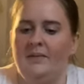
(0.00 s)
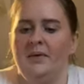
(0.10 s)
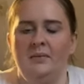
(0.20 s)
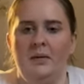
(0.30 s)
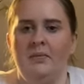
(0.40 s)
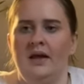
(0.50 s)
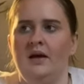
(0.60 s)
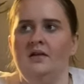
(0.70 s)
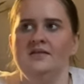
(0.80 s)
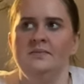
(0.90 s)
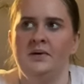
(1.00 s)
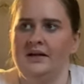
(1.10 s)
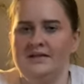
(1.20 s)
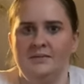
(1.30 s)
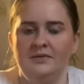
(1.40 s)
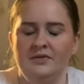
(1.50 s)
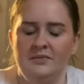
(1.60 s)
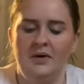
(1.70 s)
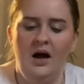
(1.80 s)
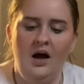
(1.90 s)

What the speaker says: my mum then goes and buys some of them,